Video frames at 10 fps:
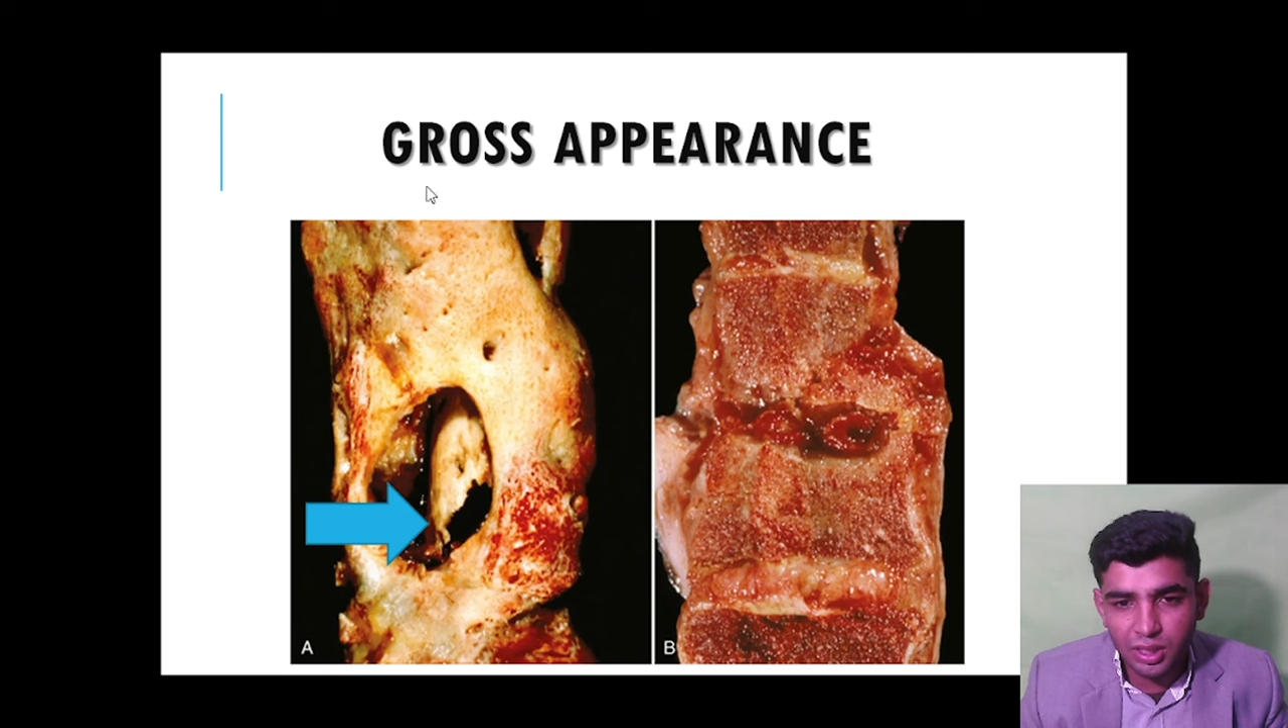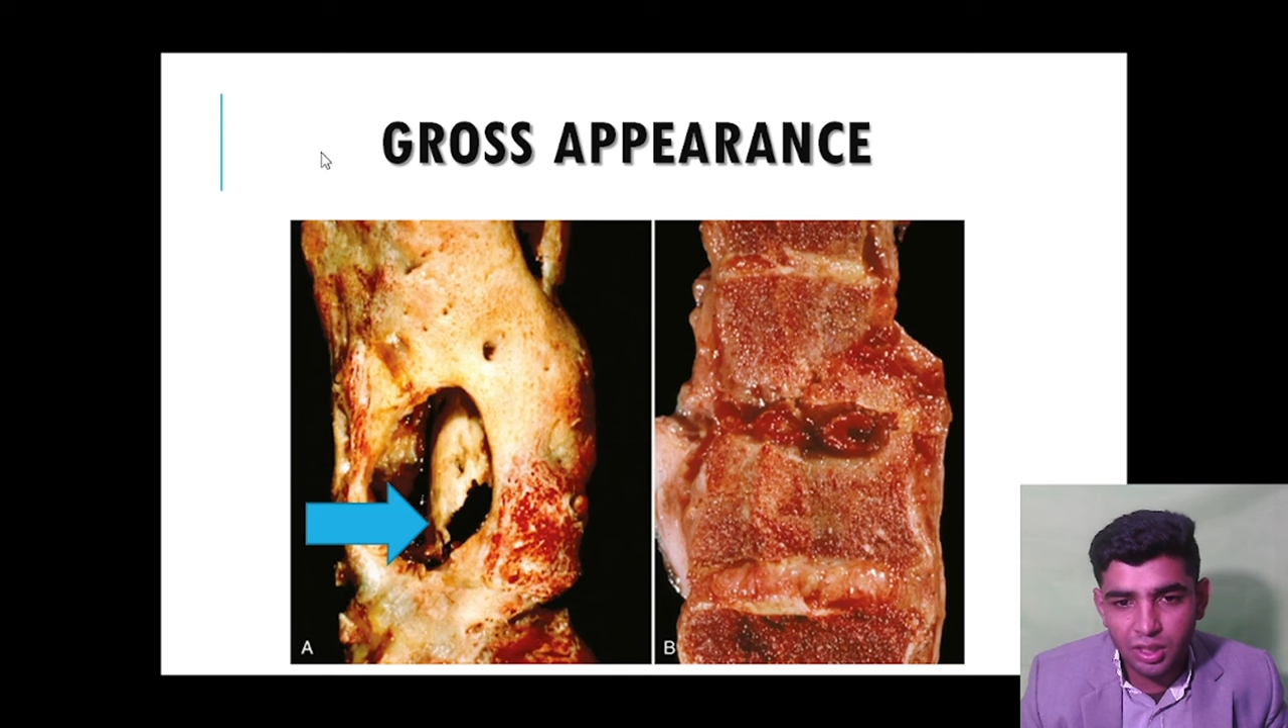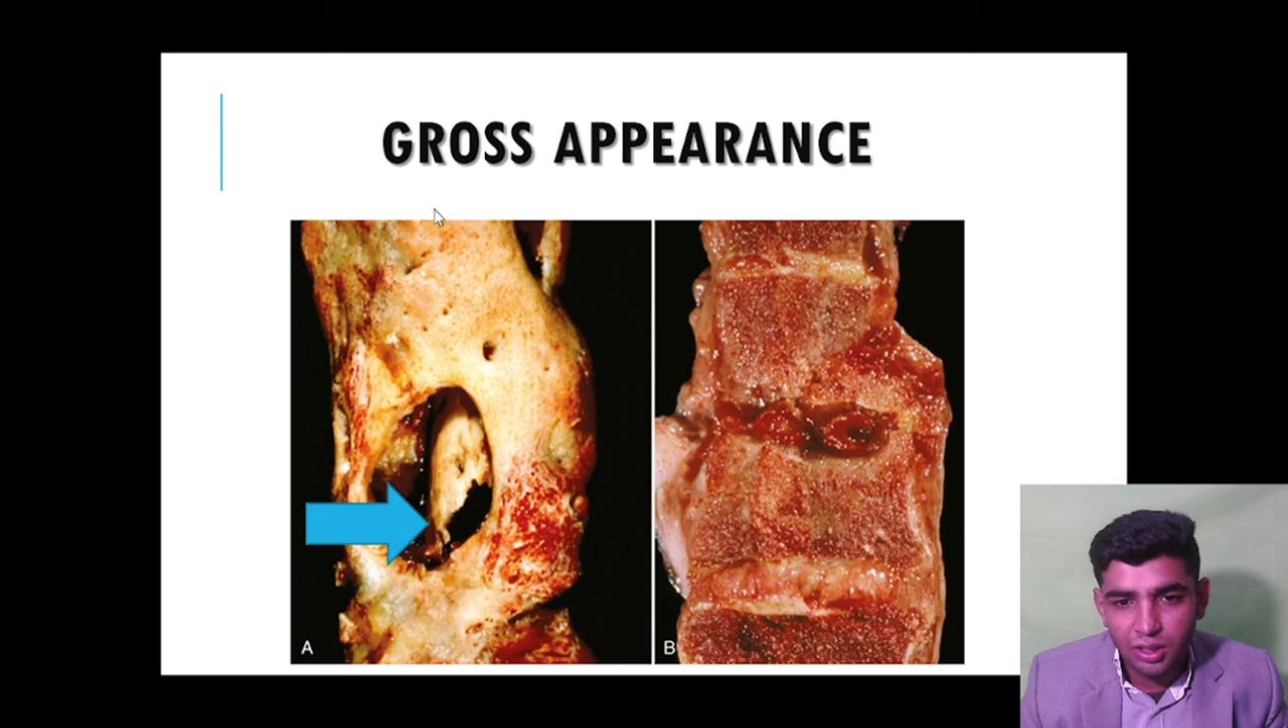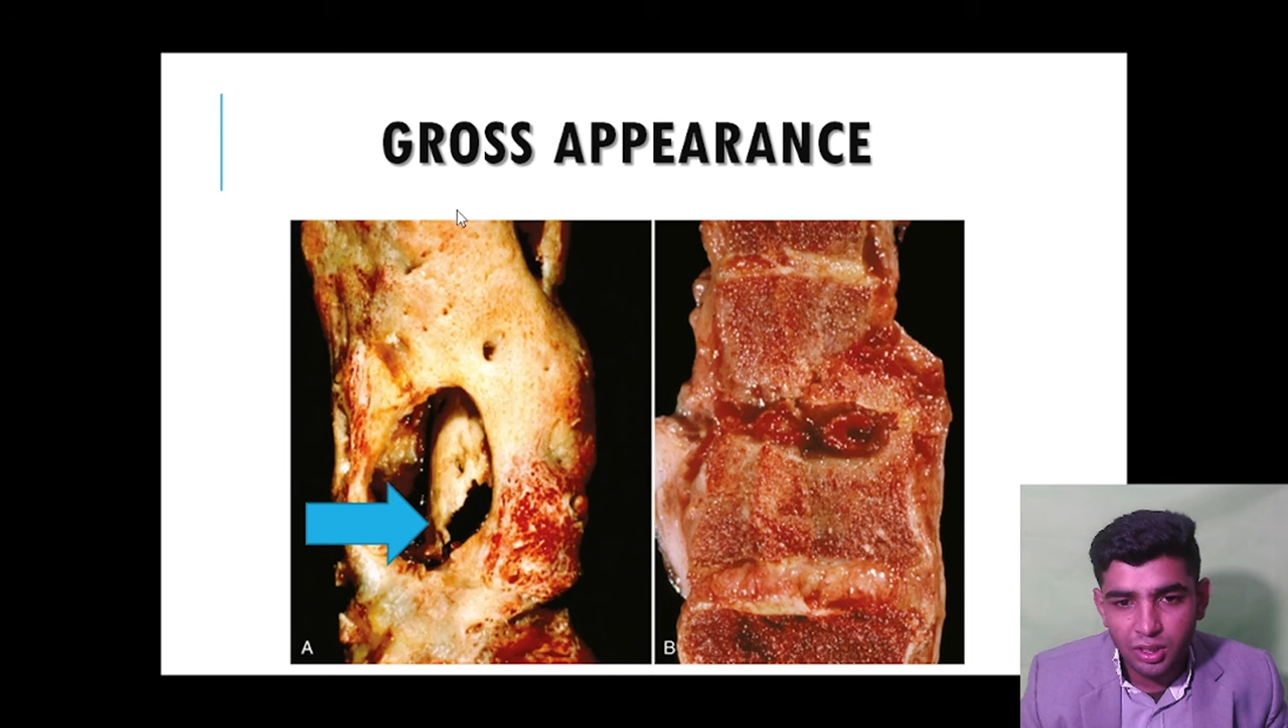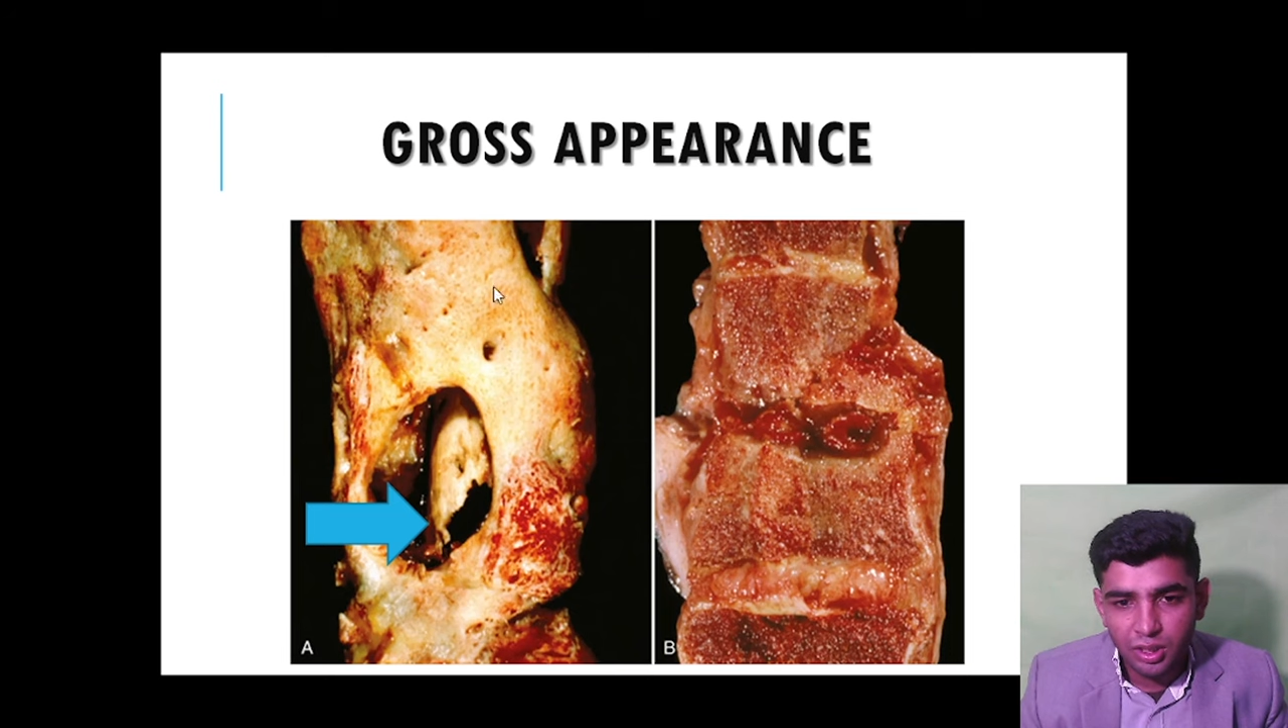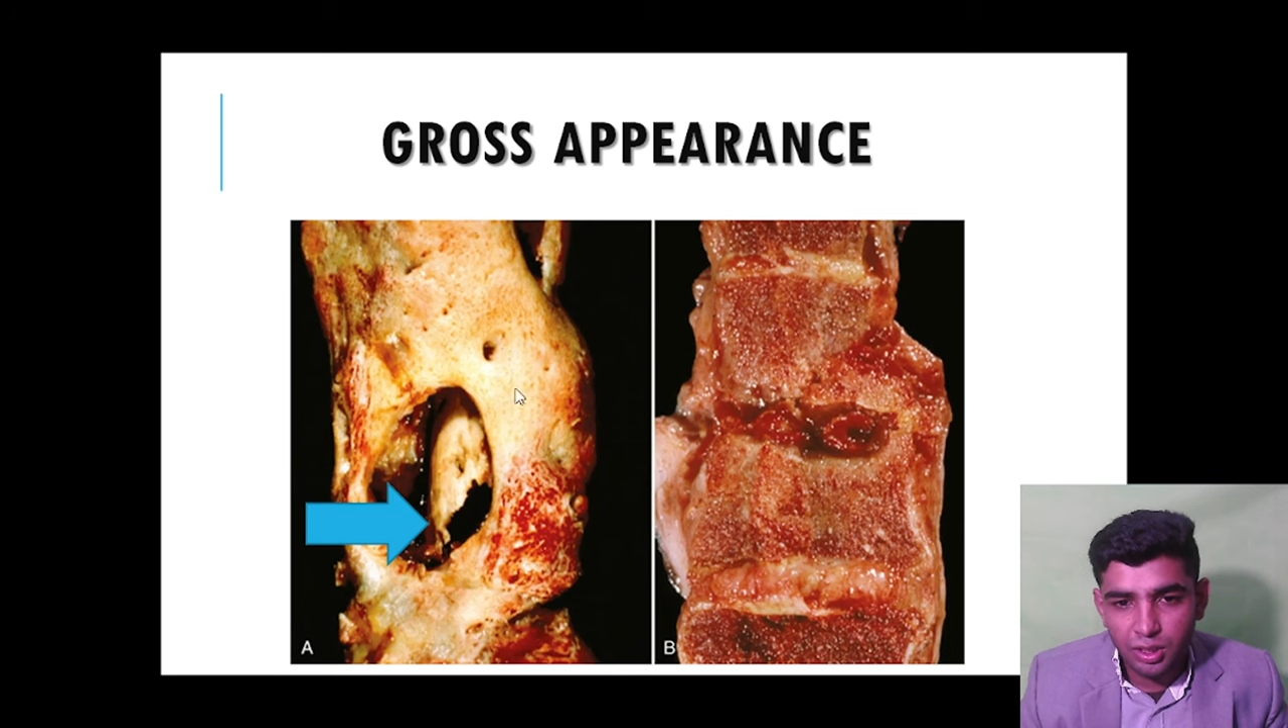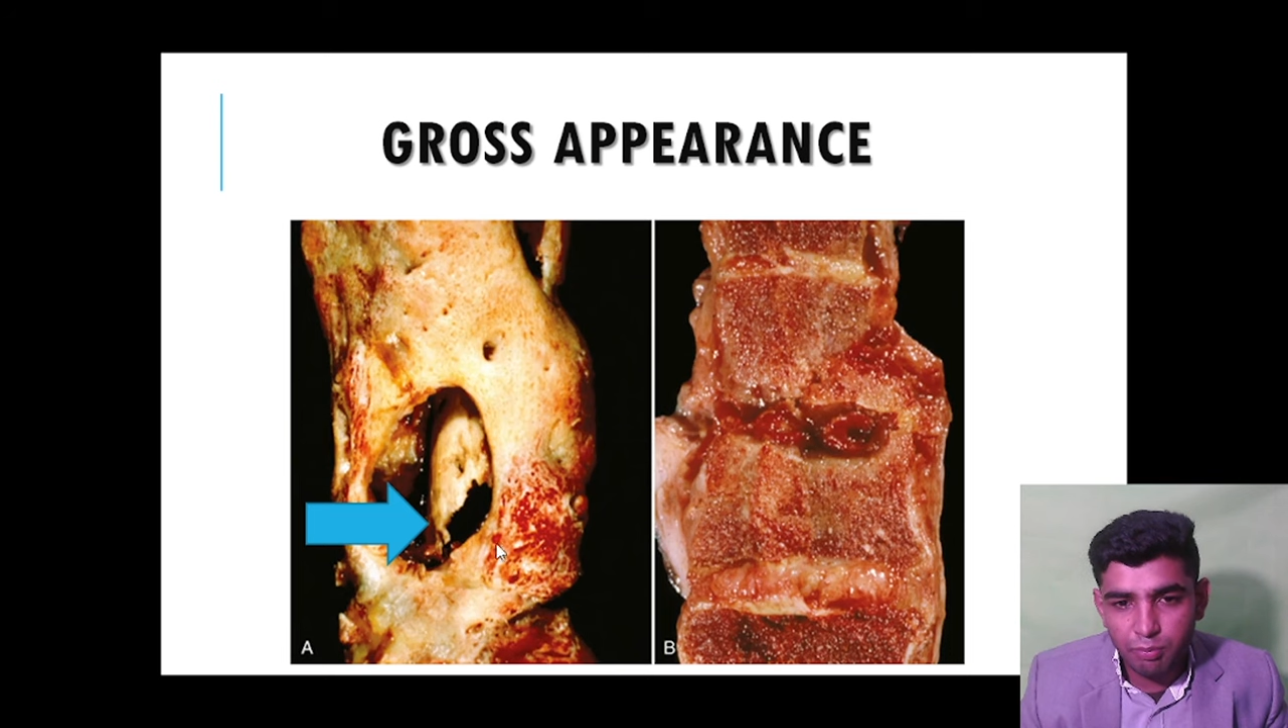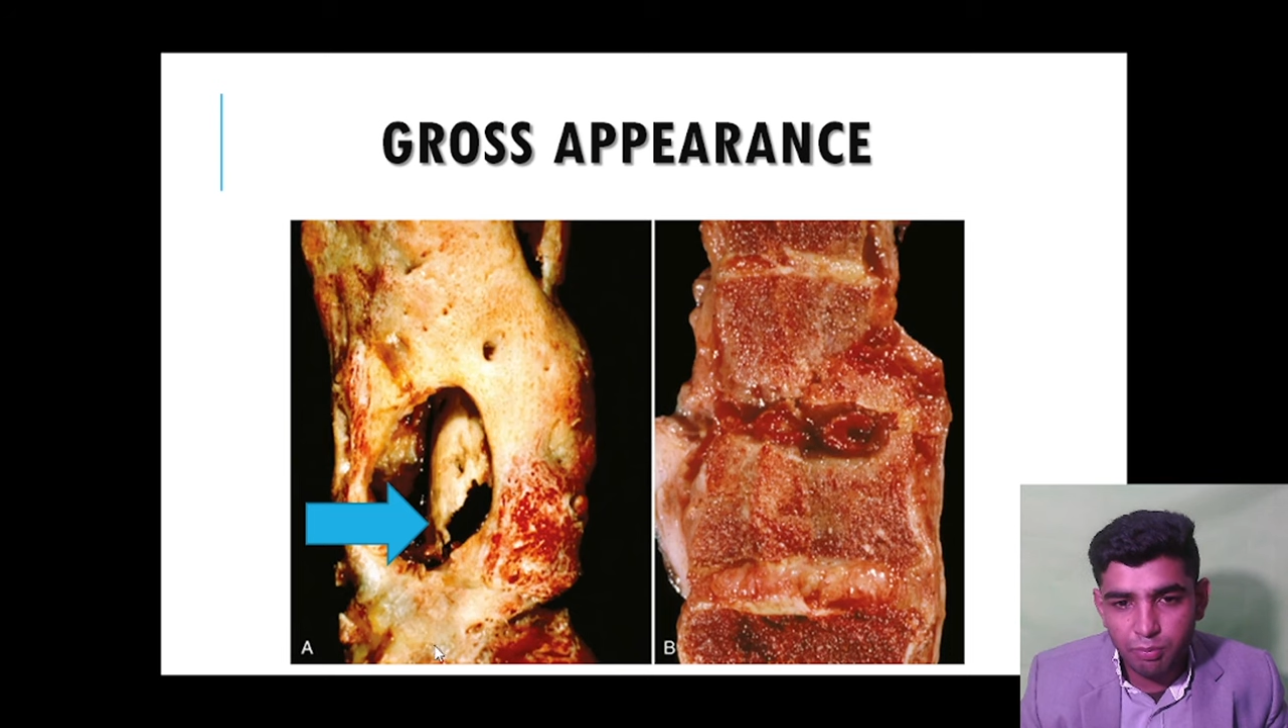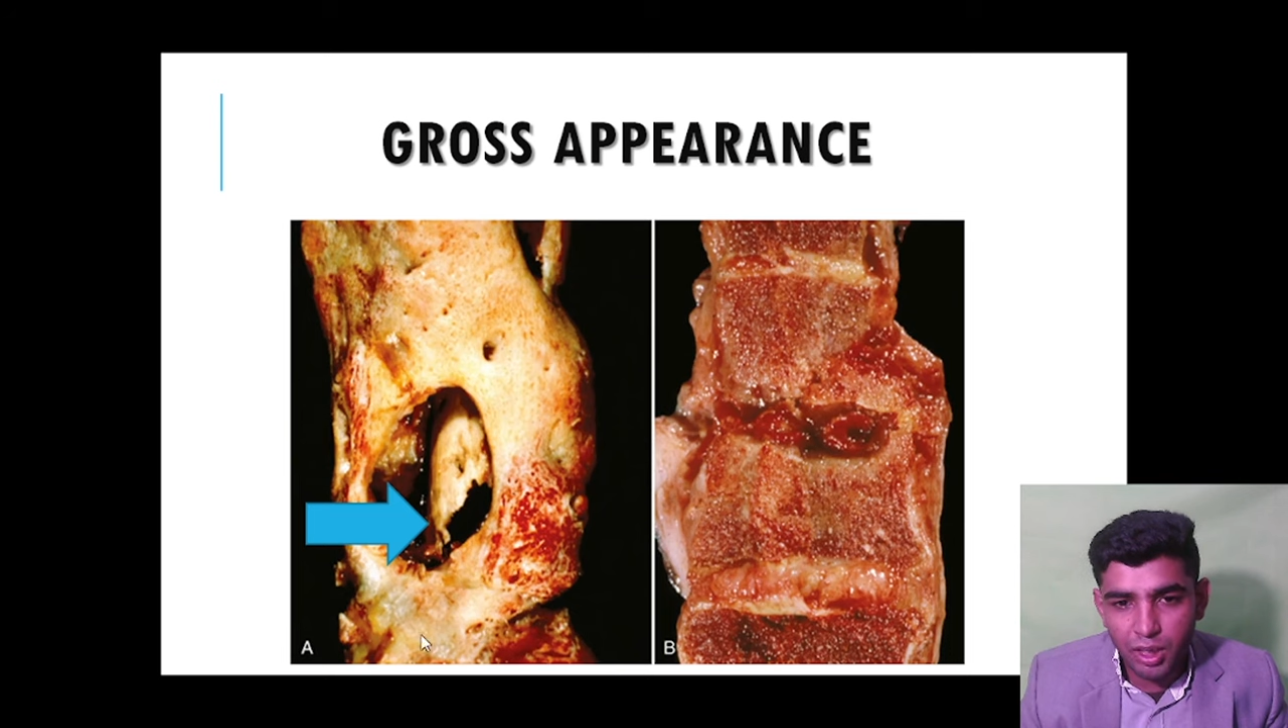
uh,